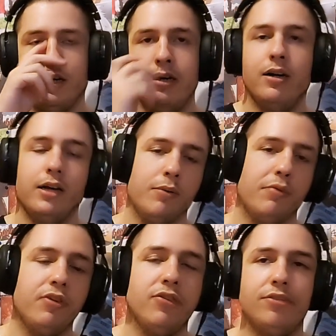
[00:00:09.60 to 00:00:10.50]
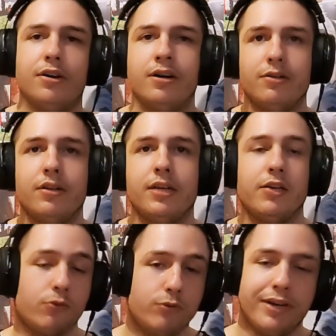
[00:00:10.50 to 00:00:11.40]
Uh, Erisish is uh, singing
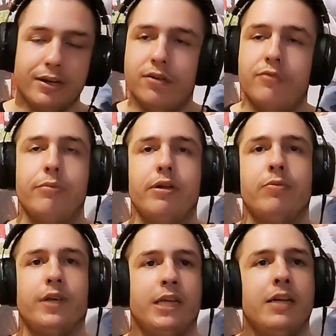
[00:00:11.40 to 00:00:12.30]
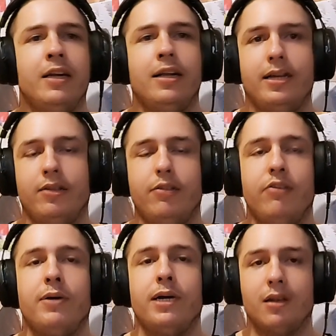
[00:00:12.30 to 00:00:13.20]
as Uta from that movie. And this
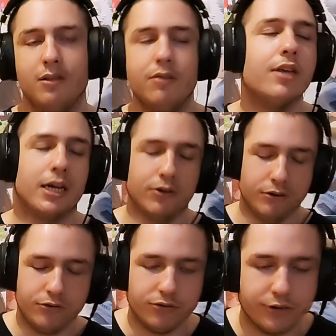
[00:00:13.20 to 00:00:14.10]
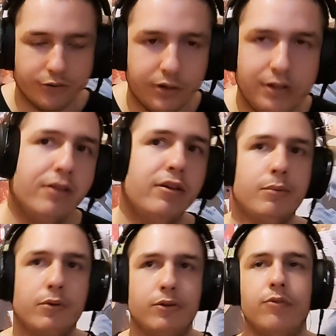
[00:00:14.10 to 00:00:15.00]
is Backlit, according to translation, the
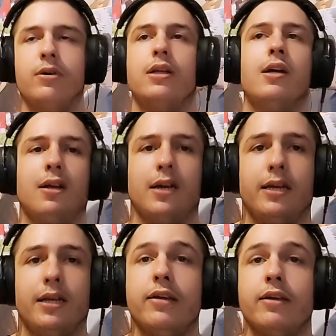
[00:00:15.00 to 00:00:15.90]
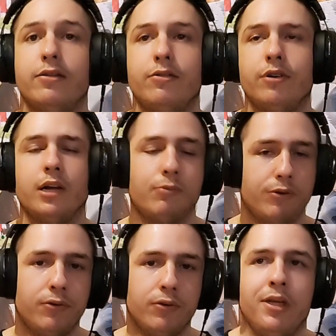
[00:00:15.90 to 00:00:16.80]
name of the song. And yeah, this is a collab
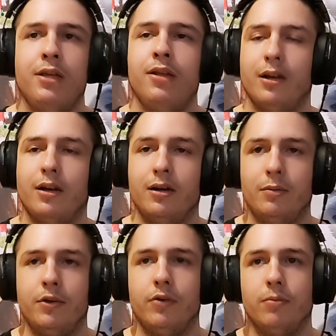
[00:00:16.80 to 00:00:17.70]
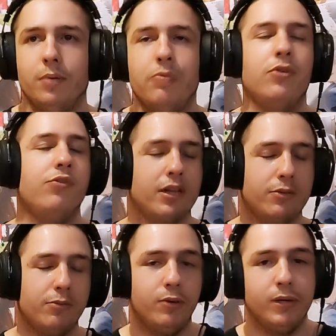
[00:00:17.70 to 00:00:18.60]
with Vaundy, um, you know, a producer
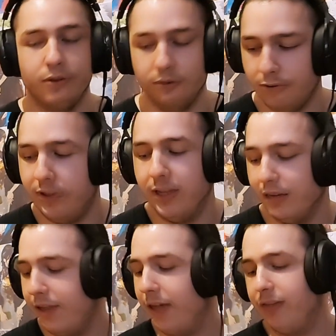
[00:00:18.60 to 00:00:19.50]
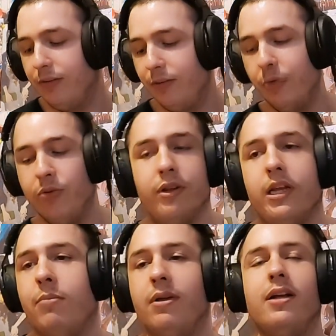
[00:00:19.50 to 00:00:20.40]
that's pretty well known, obviously. I think we all know the
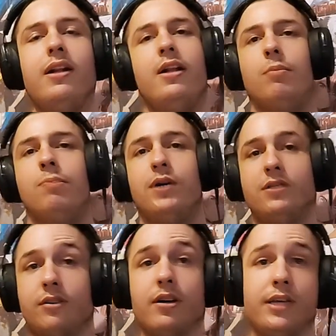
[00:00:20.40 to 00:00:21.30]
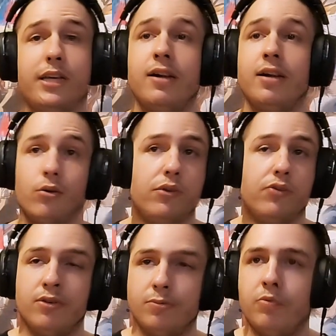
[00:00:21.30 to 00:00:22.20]
name. But uh, yeah, all the
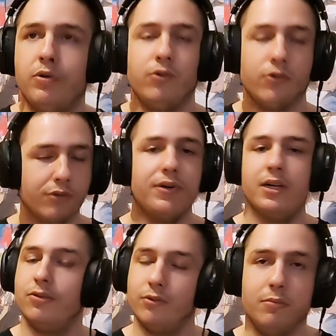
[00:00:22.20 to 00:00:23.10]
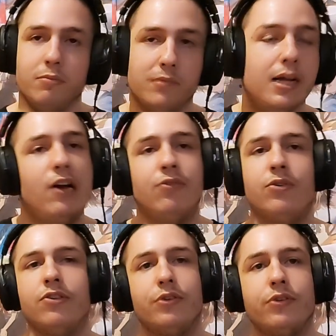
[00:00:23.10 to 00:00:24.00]
song has been pretty cool so far, so of
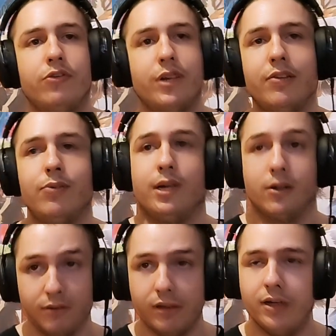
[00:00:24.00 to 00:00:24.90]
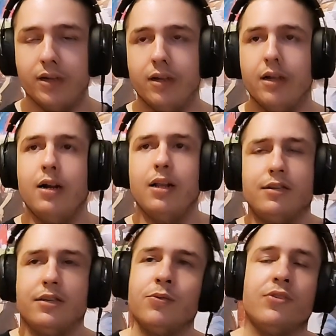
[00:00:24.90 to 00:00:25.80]
course I was going to check this one out. And uh,
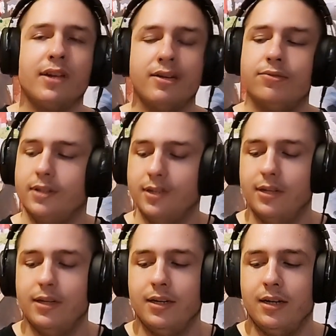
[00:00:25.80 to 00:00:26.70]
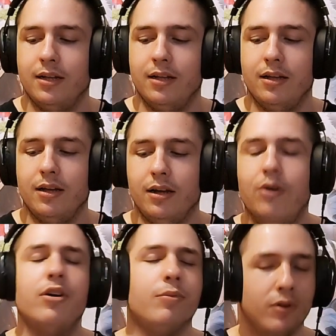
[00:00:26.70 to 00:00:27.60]
I think we still have
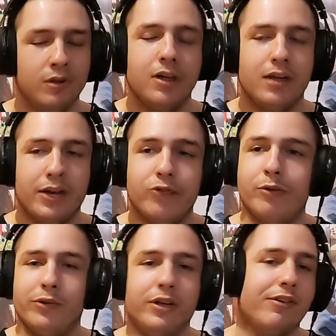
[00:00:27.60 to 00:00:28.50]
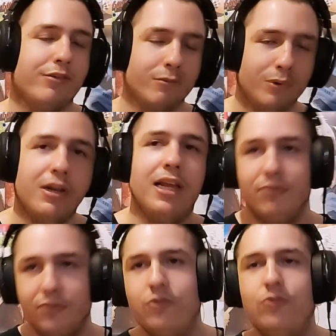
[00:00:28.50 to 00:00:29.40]
a couple, I'm not sure about the exact number,
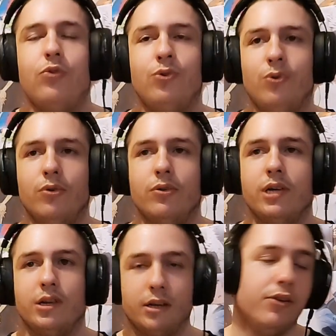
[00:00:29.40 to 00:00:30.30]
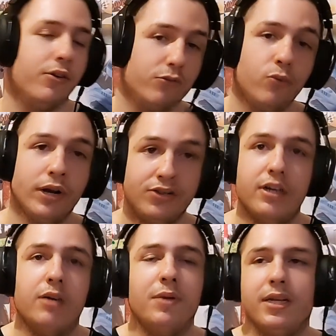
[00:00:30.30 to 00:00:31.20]
left to you know to
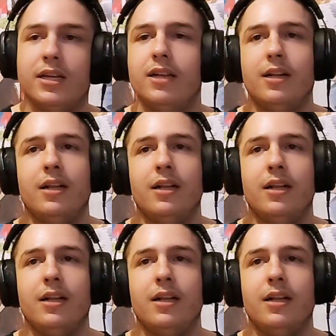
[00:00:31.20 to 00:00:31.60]
watch coming.